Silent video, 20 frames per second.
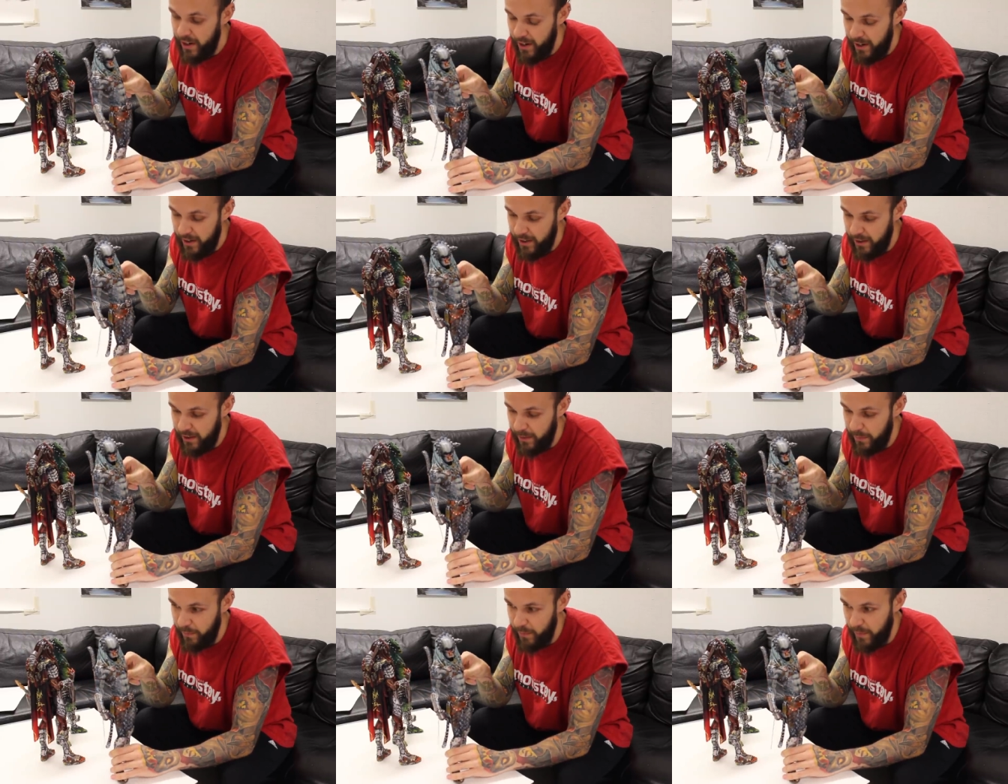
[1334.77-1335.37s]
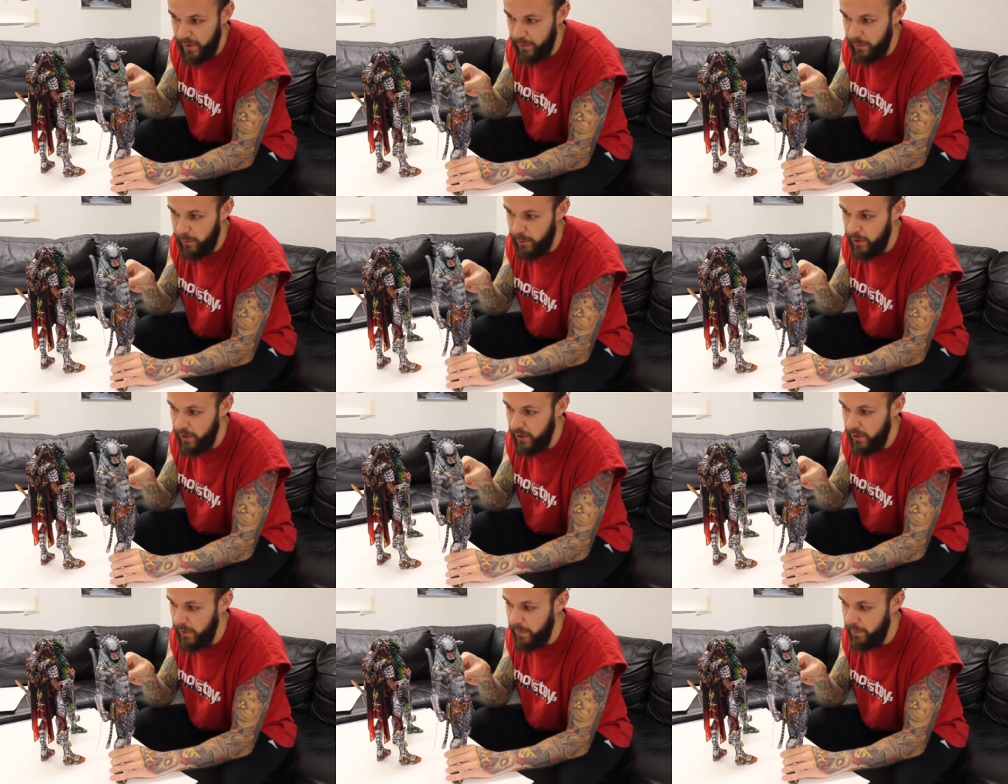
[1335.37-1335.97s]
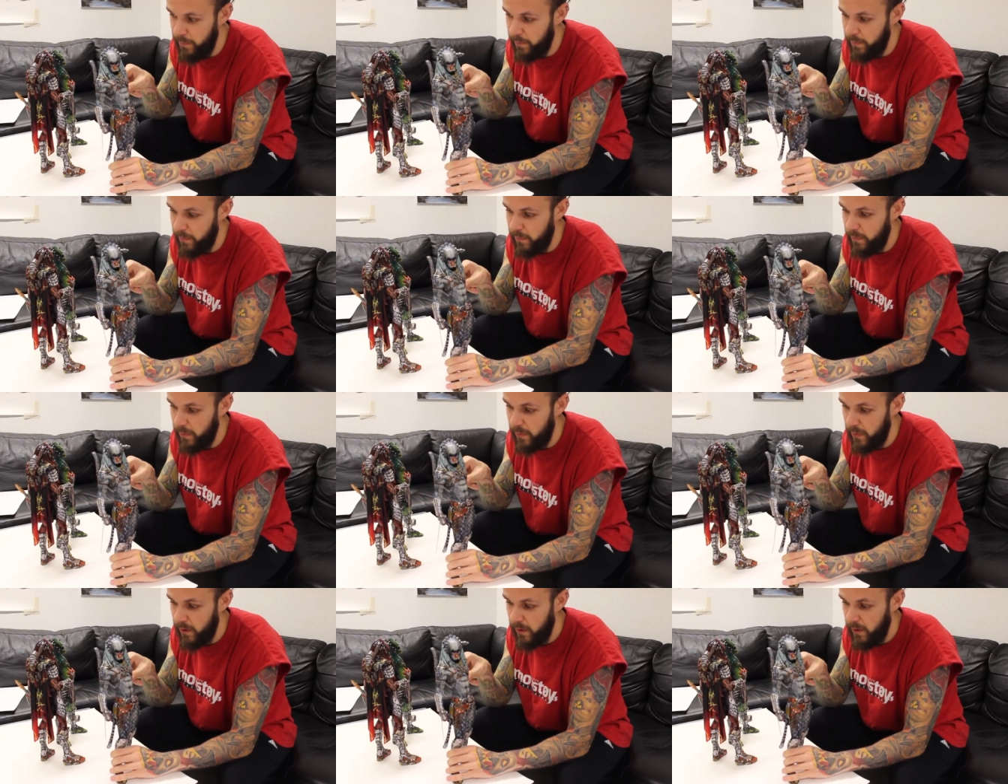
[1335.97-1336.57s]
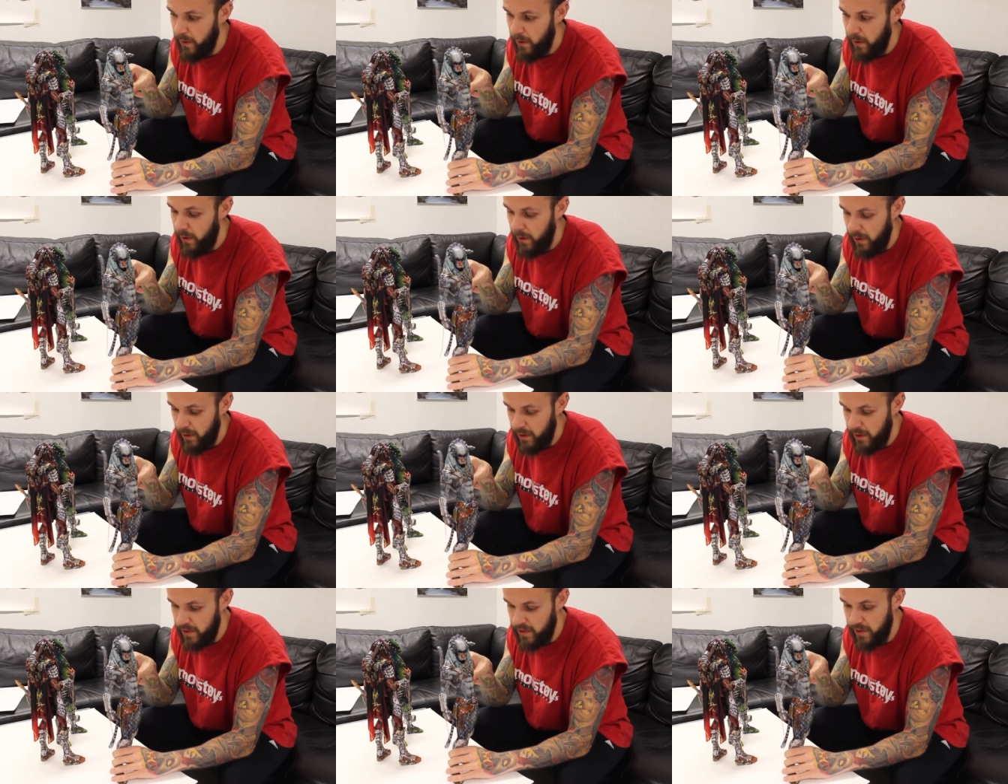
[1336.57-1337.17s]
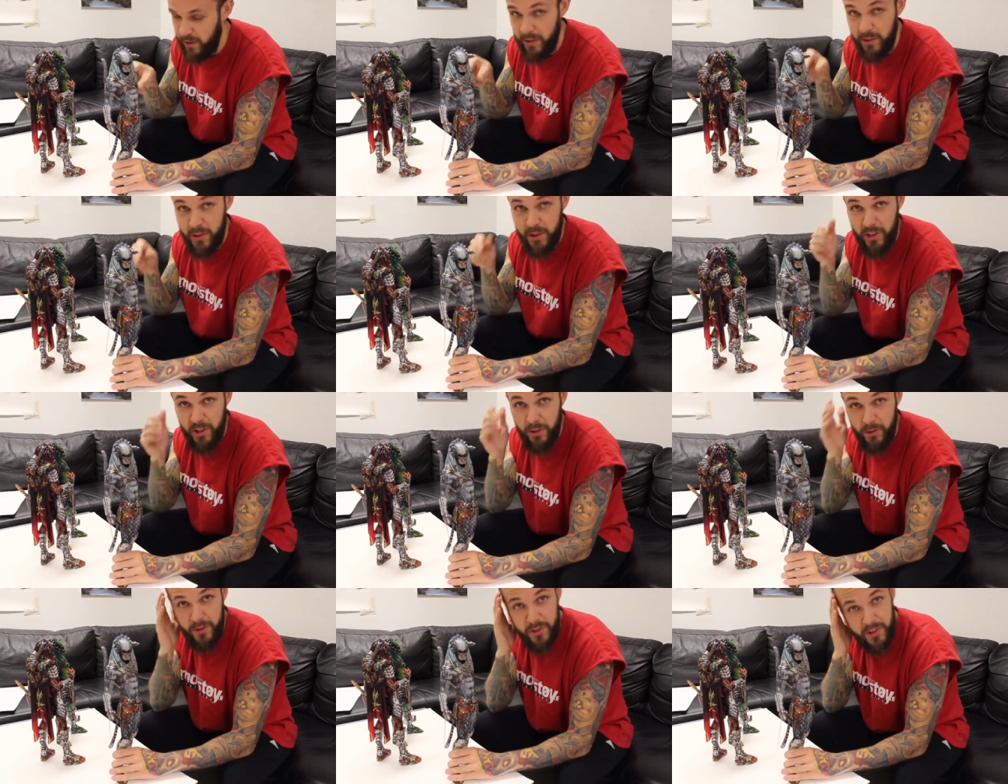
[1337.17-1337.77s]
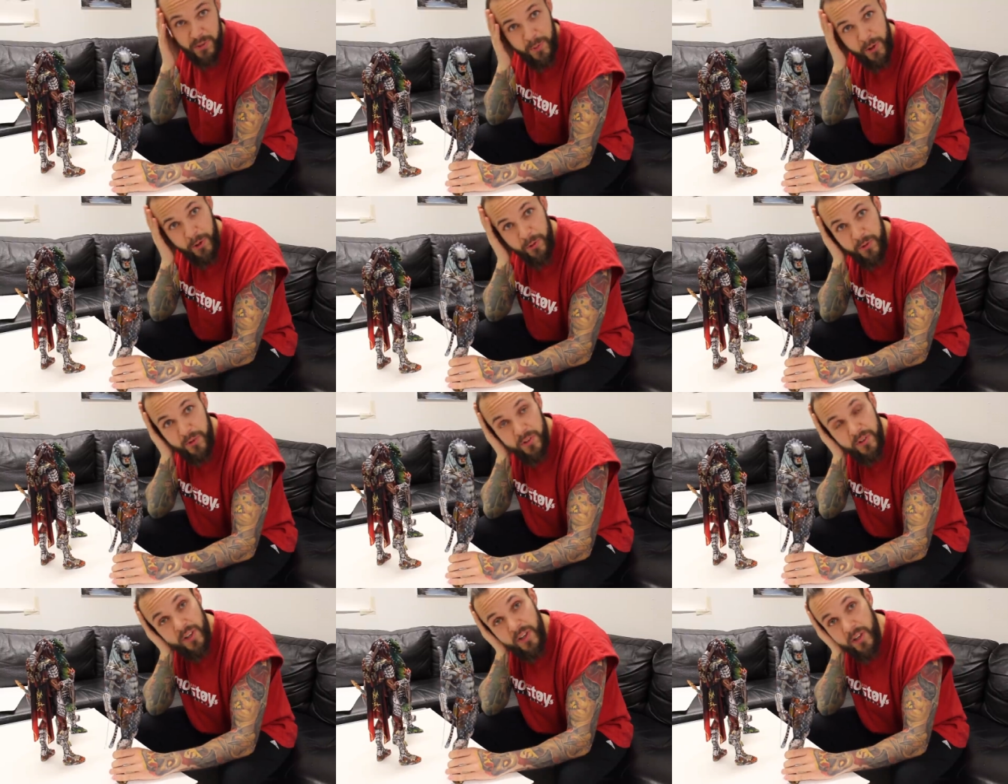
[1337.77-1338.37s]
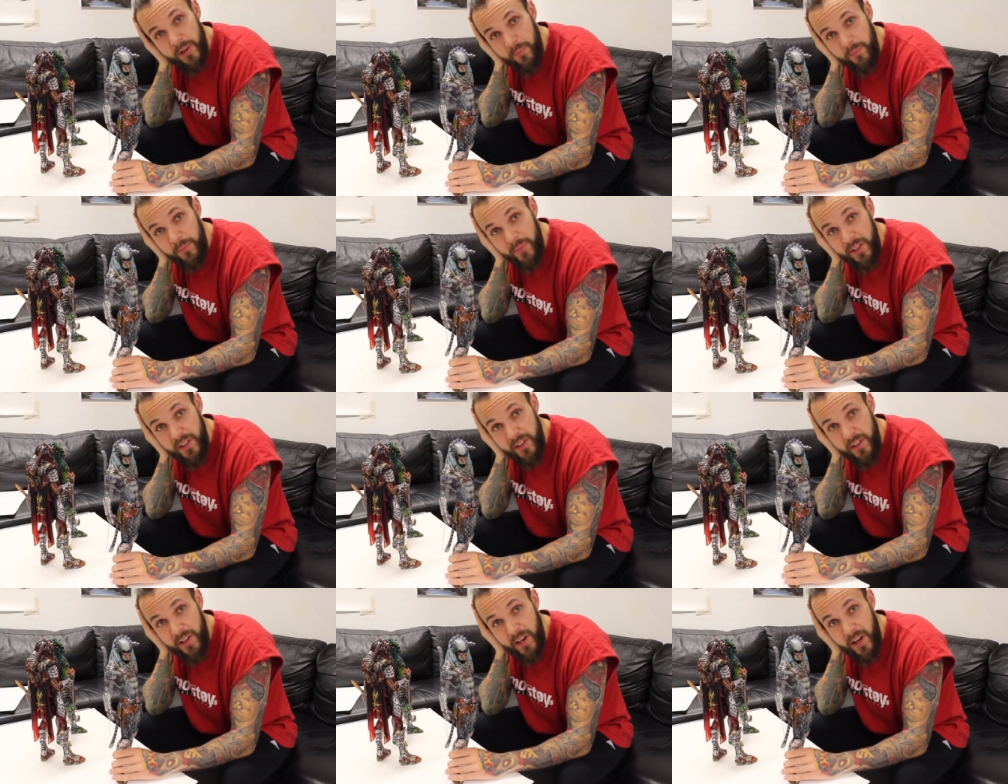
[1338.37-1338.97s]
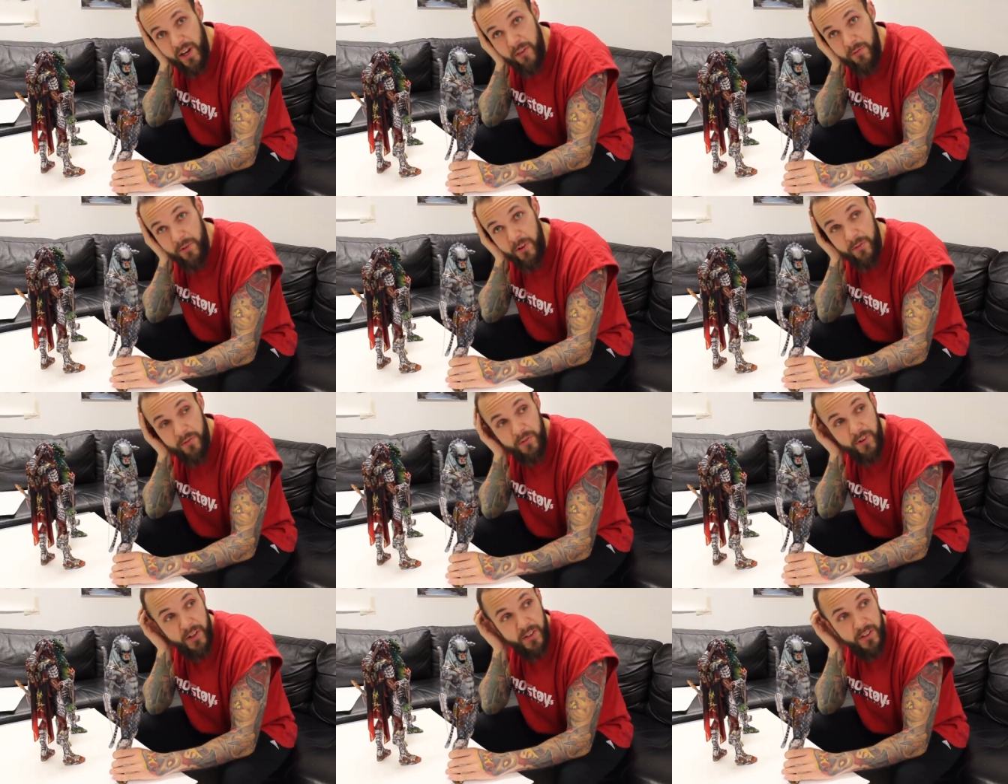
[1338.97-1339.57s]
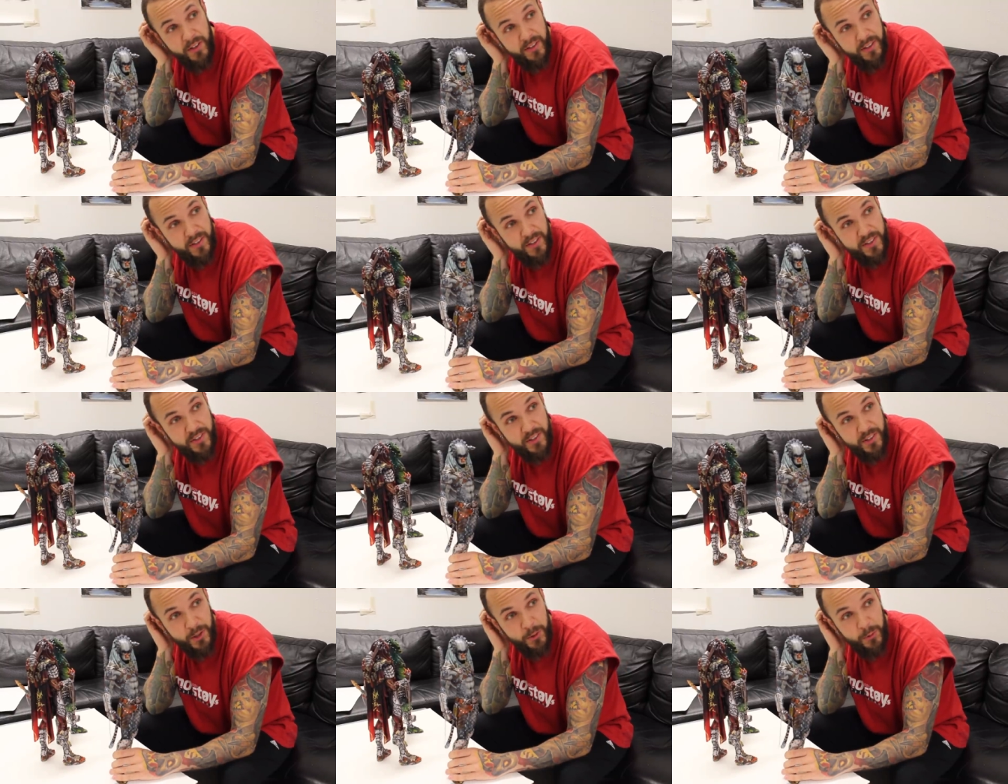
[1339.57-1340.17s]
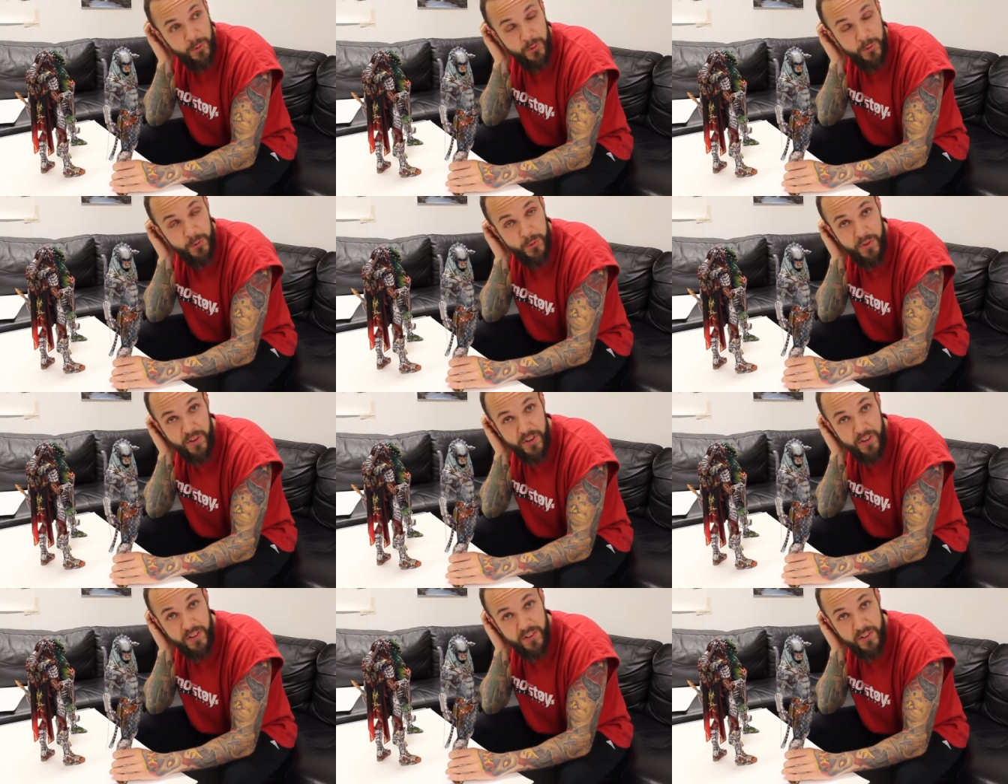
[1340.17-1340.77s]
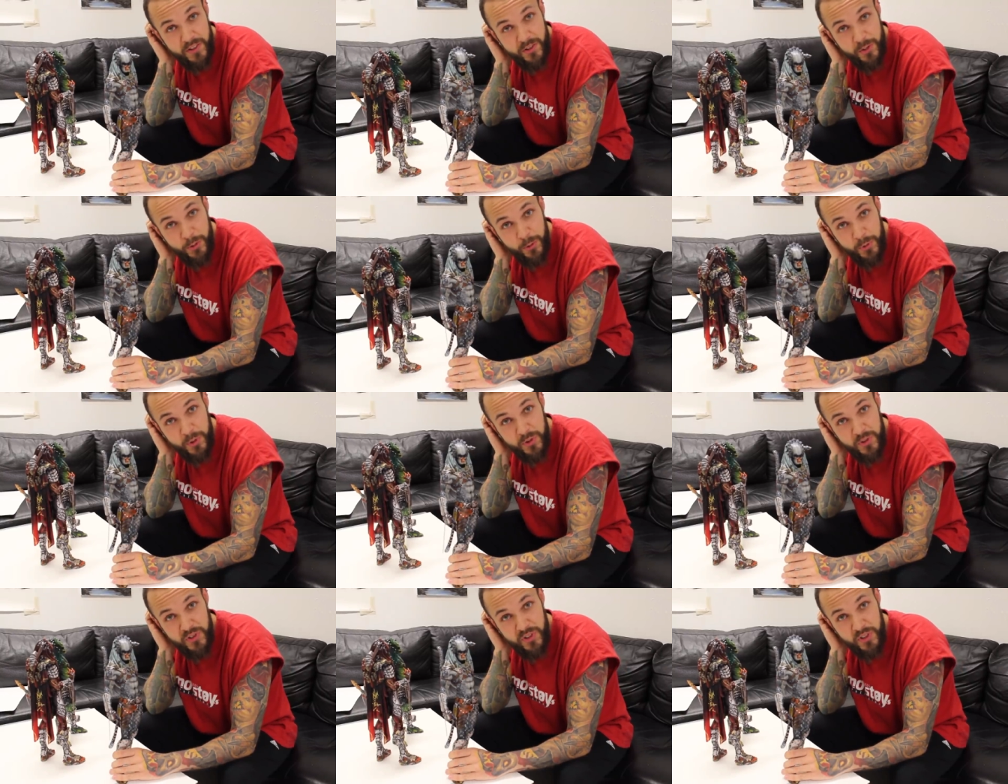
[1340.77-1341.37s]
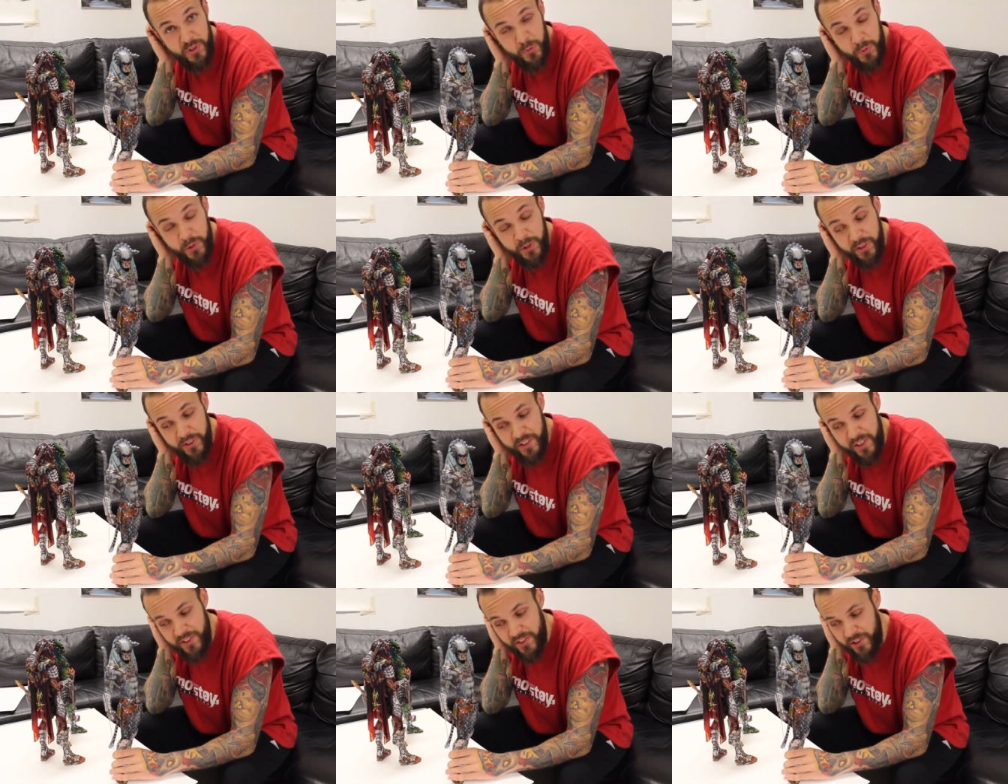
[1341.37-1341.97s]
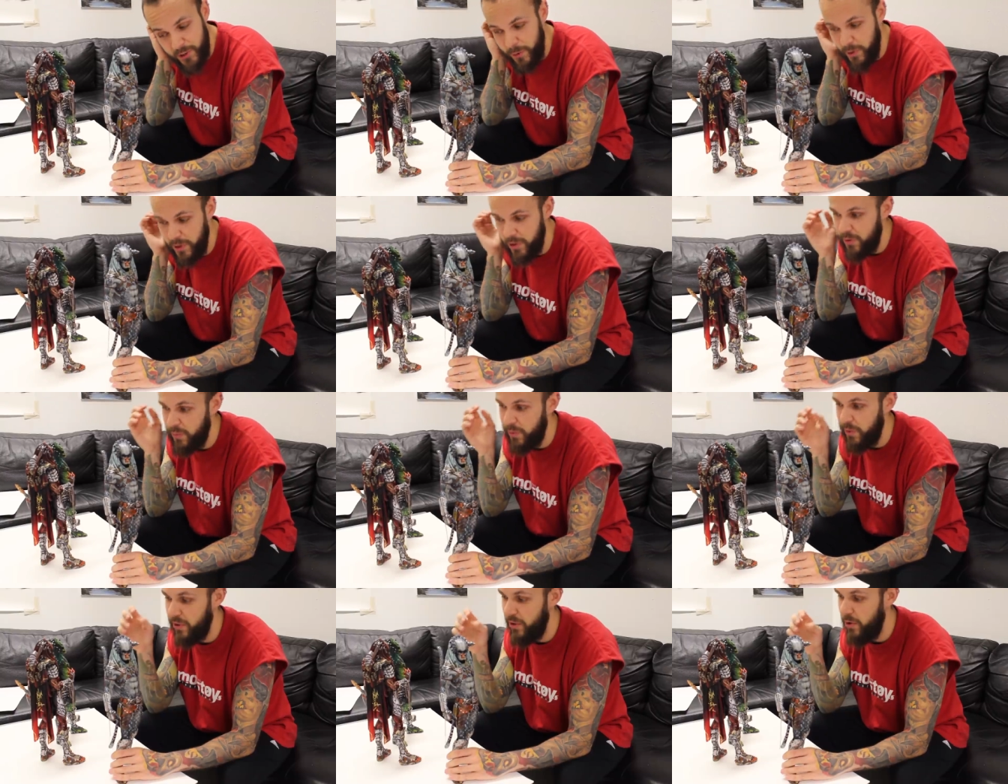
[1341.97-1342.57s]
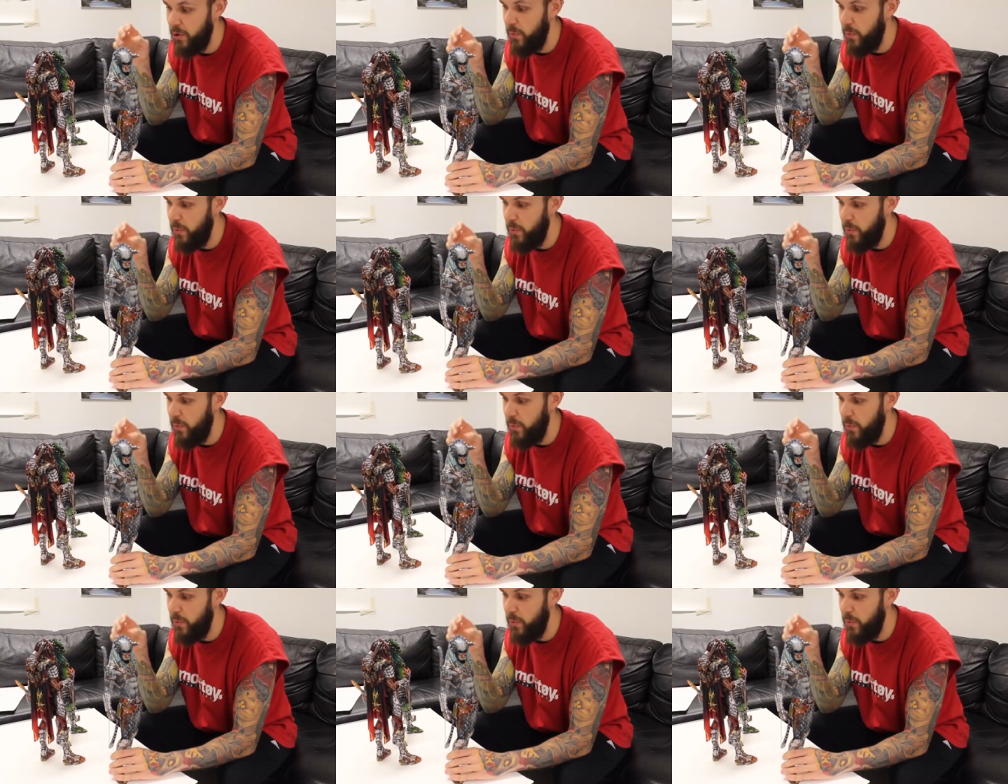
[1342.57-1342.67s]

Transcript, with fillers: And I'm really, like I said, the channel is about me having fun and testing out new things, so it's not really that serious, but I